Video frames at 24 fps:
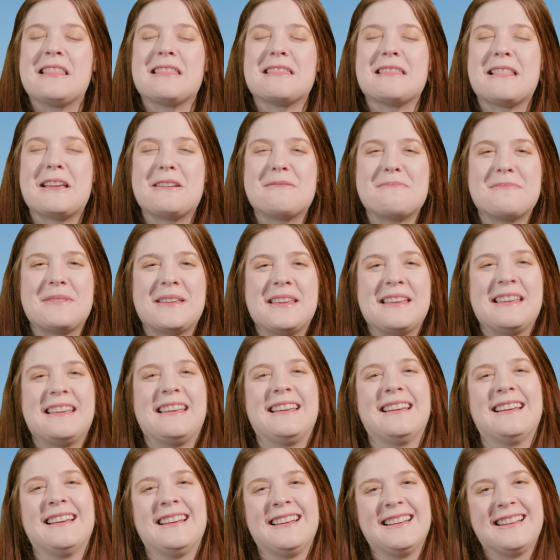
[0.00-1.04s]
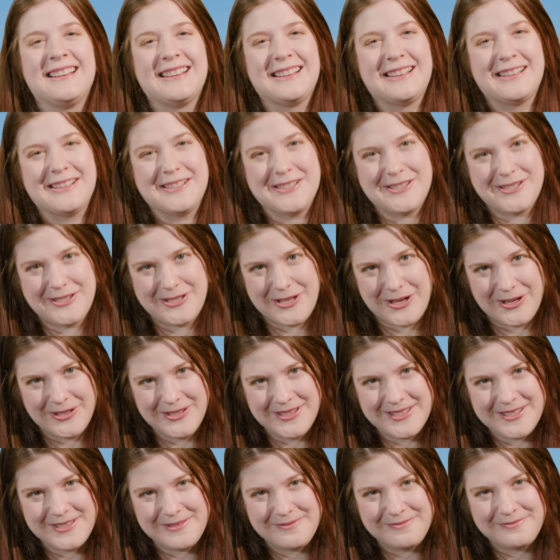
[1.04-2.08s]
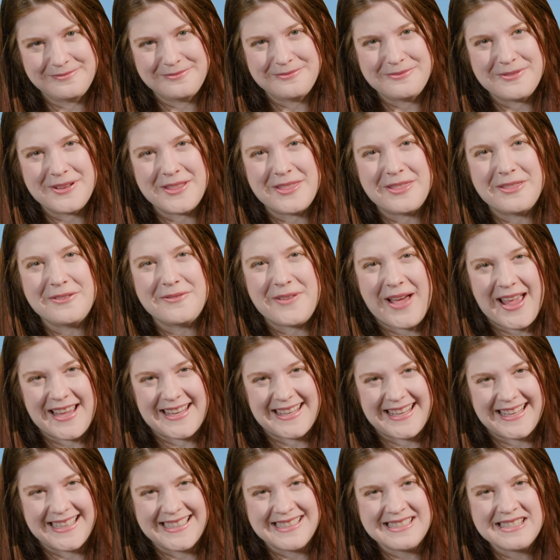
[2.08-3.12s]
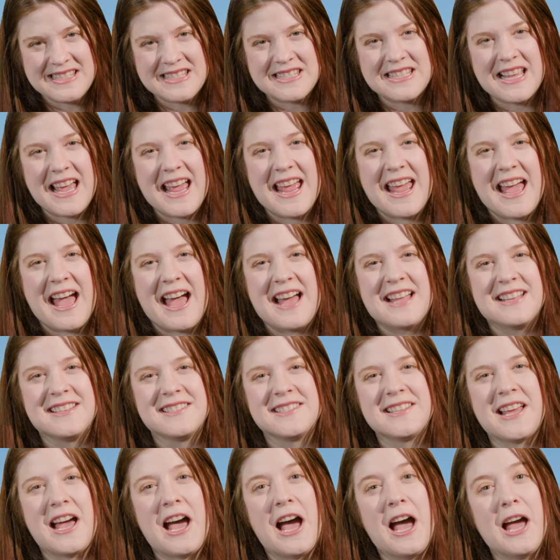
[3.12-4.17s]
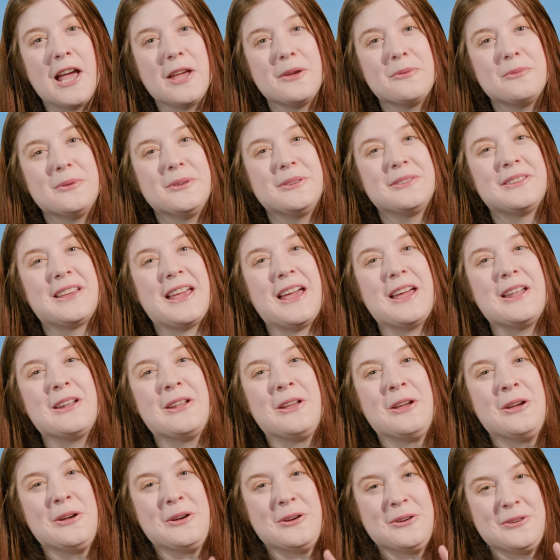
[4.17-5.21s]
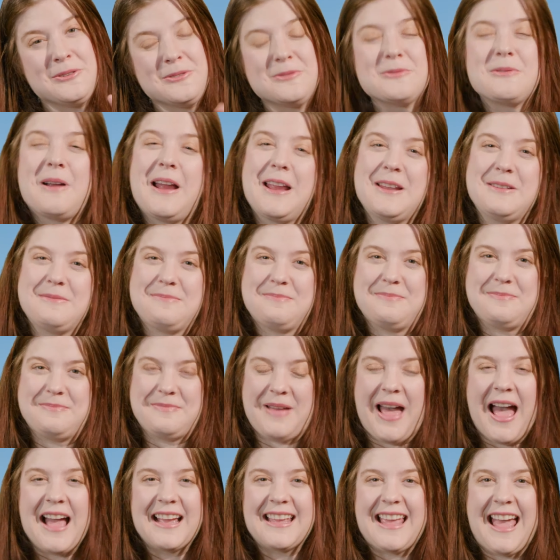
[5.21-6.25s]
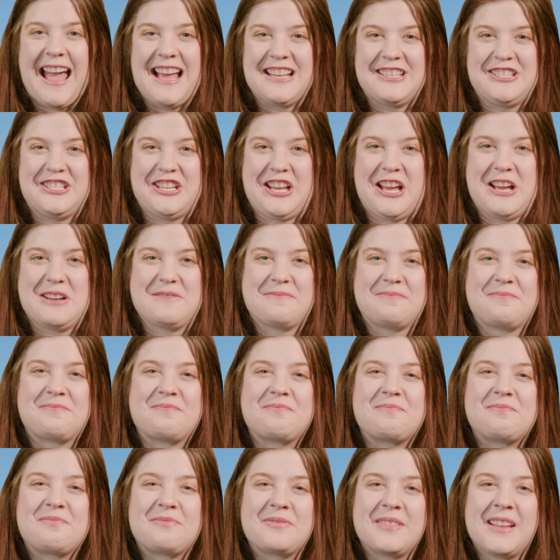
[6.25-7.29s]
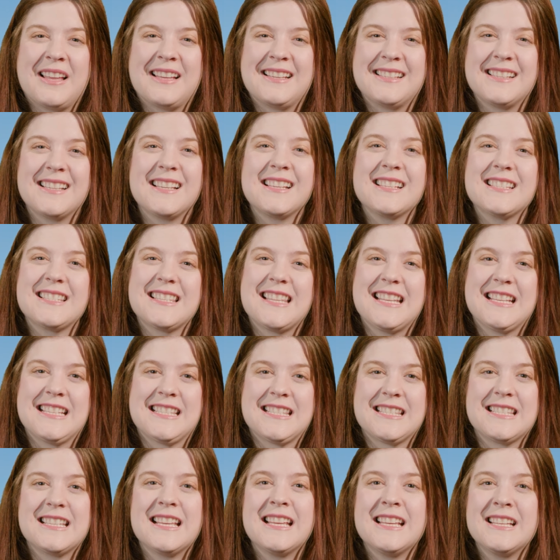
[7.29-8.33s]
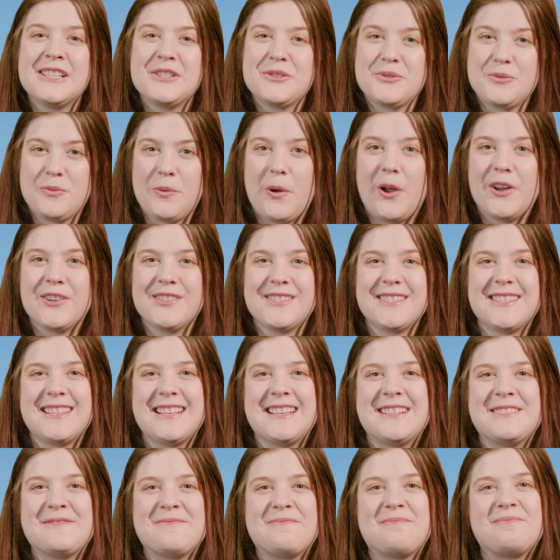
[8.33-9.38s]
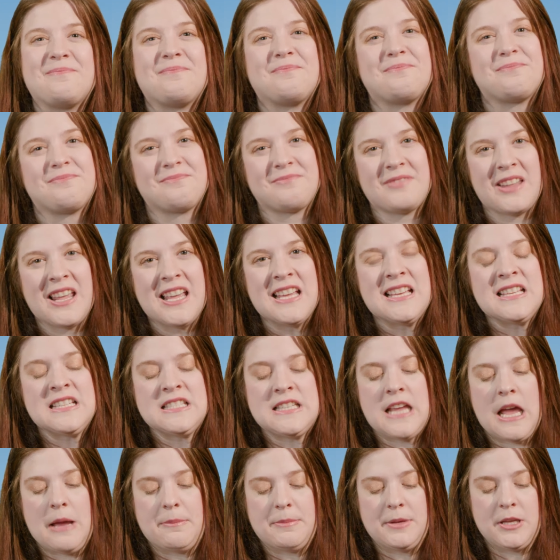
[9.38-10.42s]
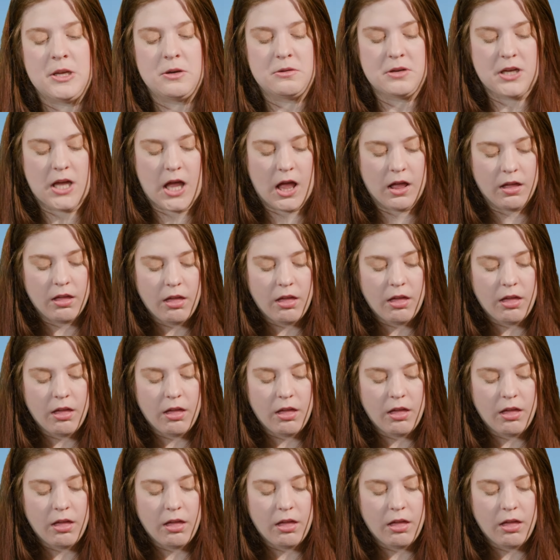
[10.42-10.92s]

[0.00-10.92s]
Let me consult with the Vikings, and I will get right back at ya, because this is worse than tapioca.